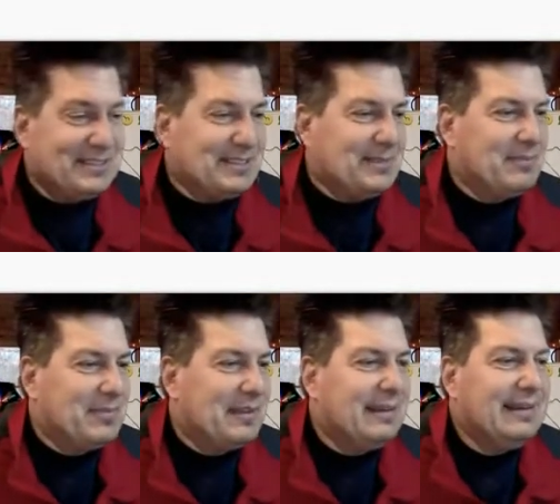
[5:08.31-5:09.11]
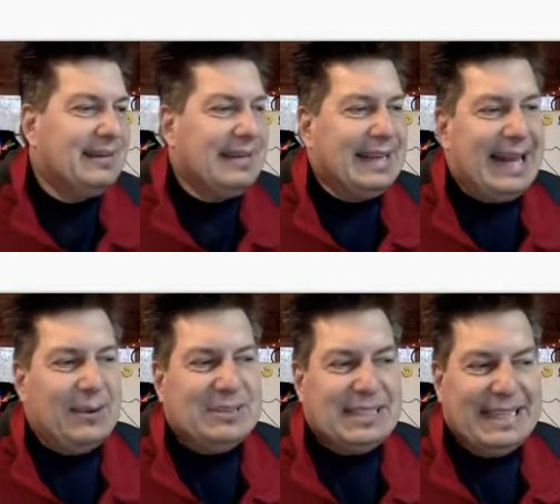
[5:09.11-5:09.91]
So, and
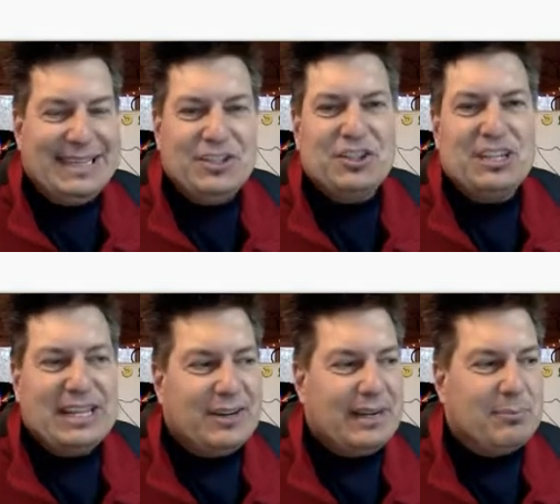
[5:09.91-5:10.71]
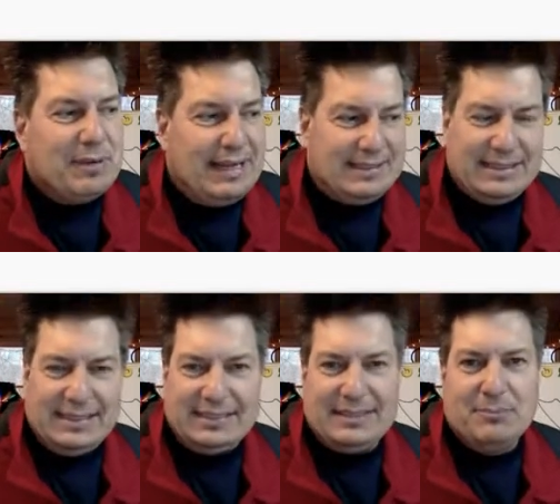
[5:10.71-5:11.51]
how is the engineering
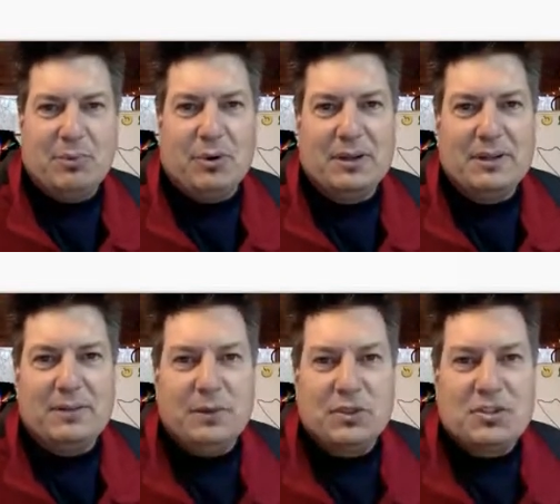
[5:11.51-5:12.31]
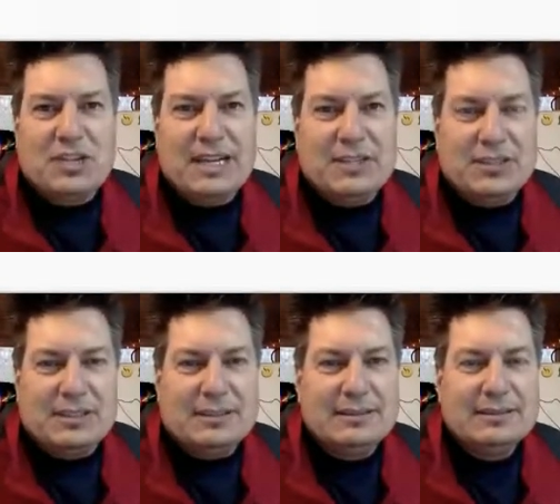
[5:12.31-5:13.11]
process important to future
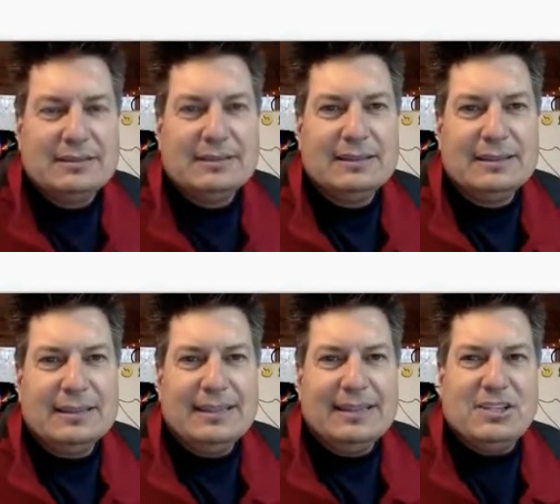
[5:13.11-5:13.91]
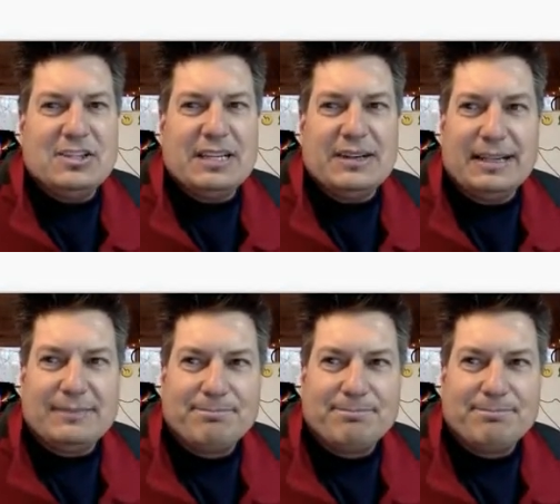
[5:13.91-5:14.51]
changes? Engineering.